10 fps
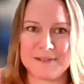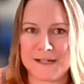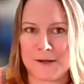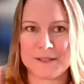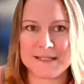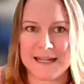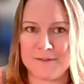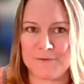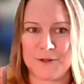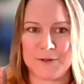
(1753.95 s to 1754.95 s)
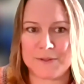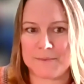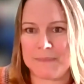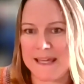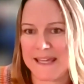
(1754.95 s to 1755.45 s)
excited for you to
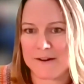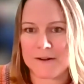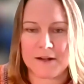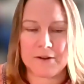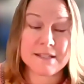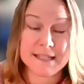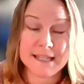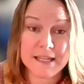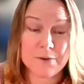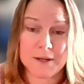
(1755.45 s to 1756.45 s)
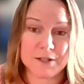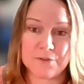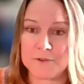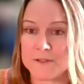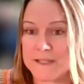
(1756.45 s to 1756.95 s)
be here. And I'll see you on your
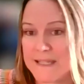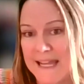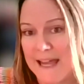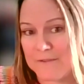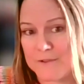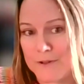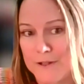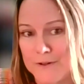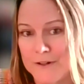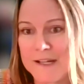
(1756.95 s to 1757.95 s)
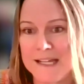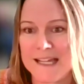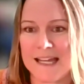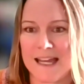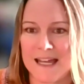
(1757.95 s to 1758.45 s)
first day after your,
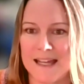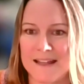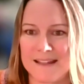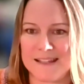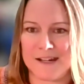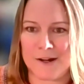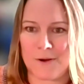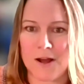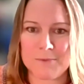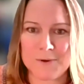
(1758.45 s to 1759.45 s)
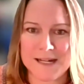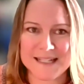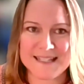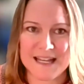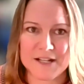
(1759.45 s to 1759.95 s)

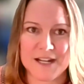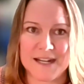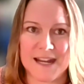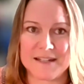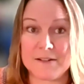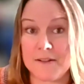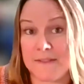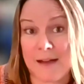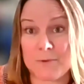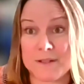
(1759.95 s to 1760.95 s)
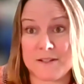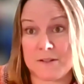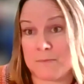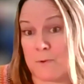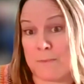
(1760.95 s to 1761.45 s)
onboarding session." And that
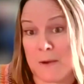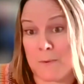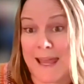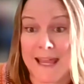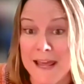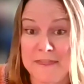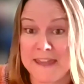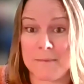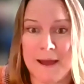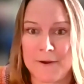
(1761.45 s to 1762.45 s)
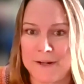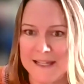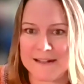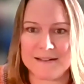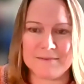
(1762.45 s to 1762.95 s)
just blew me away. And I think about
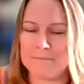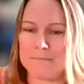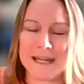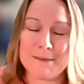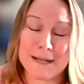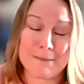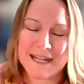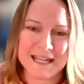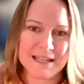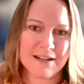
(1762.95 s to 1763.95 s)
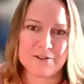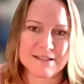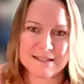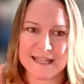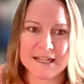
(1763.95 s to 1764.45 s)
it many, many, many
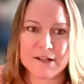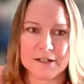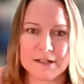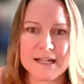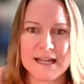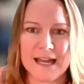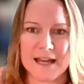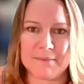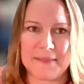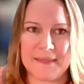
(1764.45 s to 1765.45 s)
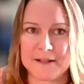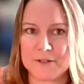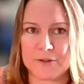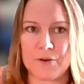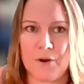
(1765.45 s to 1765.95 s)
years later, and that
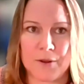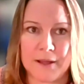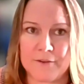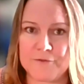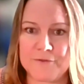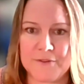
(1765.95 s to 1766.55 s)
took all of